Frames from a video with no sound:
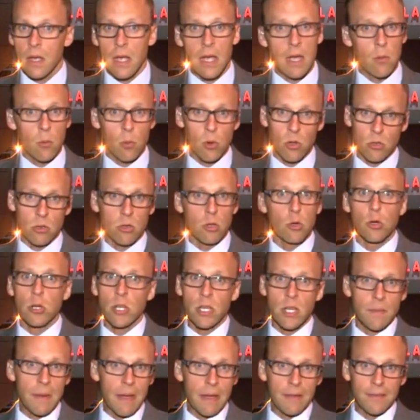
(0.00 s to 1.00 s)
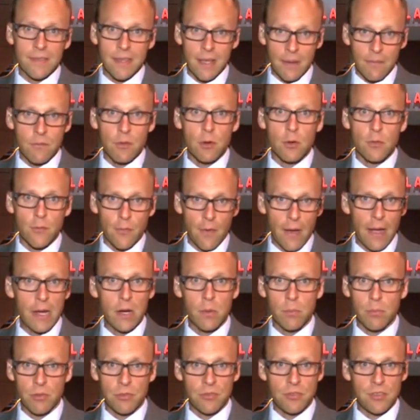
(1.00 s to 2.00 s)
And we're learning about Denver
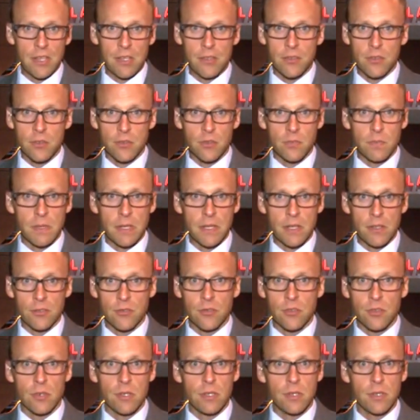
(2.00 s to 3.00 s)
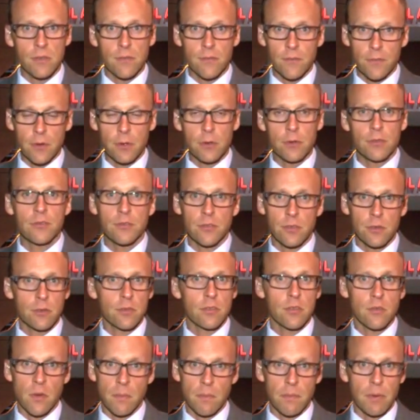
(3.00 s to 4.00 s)
fire procedures because during the first
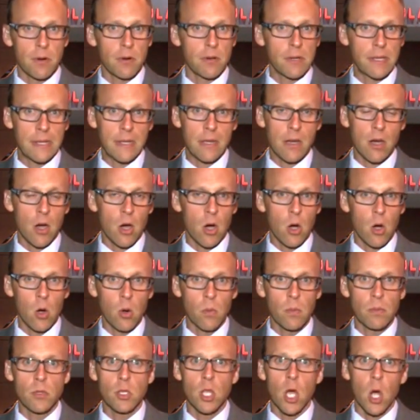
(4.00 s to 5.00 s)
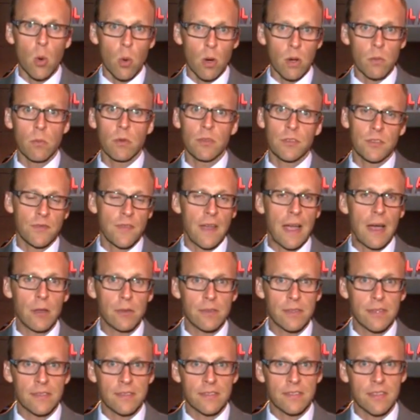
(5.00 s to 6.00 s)
search of a burning home, no one was
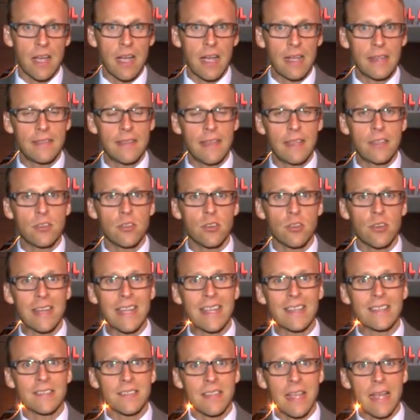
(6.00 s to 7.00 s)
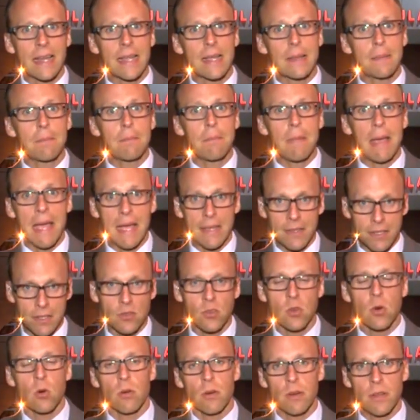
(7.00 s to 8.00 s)
found inside. Then, during a second
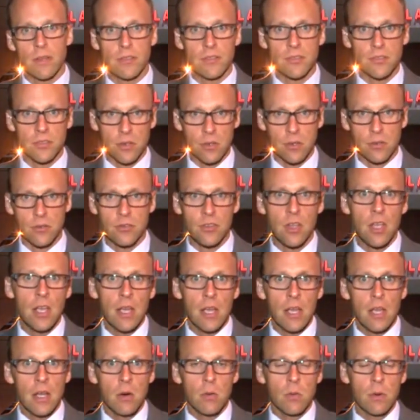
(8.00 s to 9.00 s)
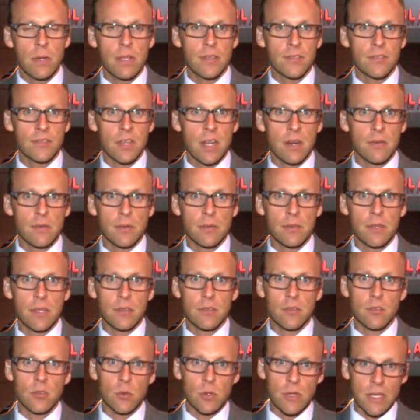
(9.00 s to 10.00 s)
mandatory search, we discovered
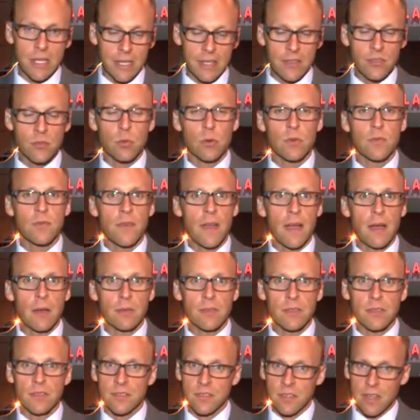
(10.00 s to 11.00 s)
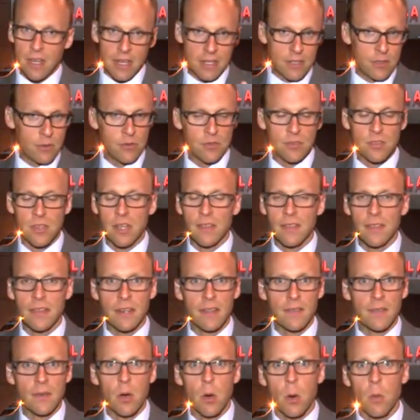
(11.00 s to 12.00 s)
that two kids were found inside. You saw
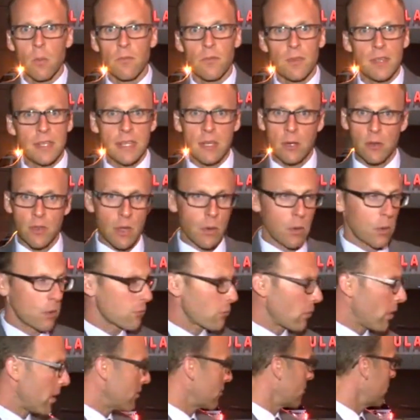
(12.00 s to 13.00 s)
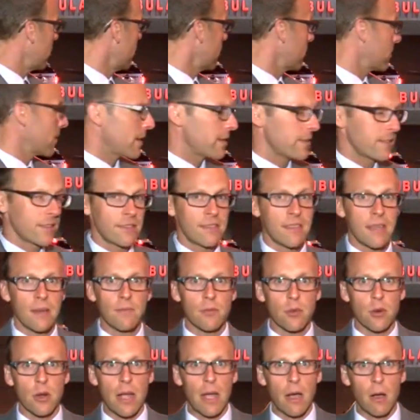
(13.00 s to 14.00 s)
that on the home video. They were rushed here then to
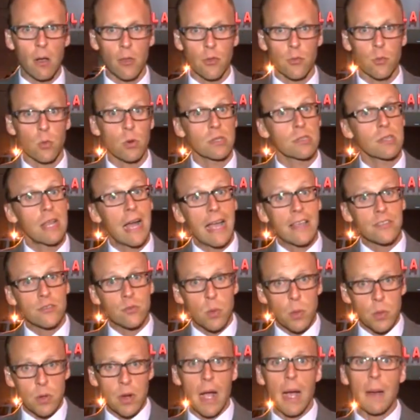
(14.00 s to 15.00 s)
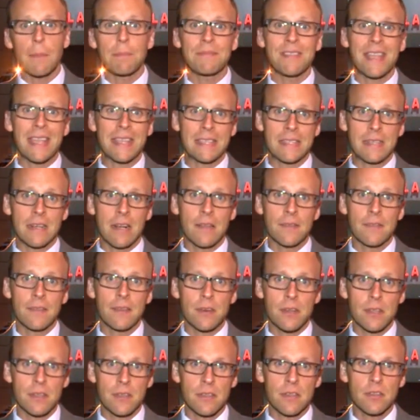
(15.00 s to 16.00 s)
Denver Health, where last we were updated on
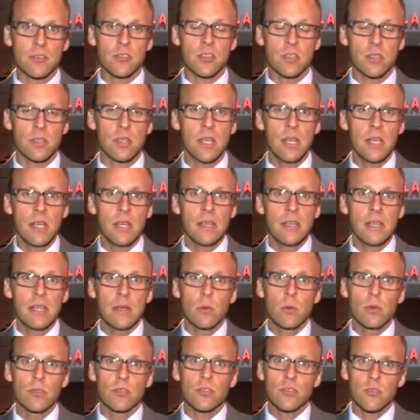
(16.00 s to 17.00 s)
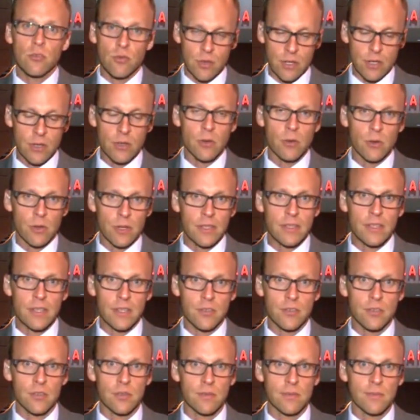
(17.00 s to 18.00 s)
their condition. It was critical
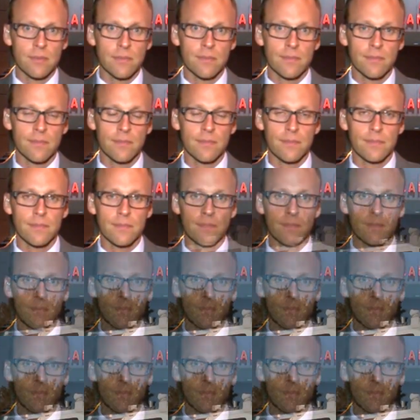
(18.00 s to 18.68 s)
condition. We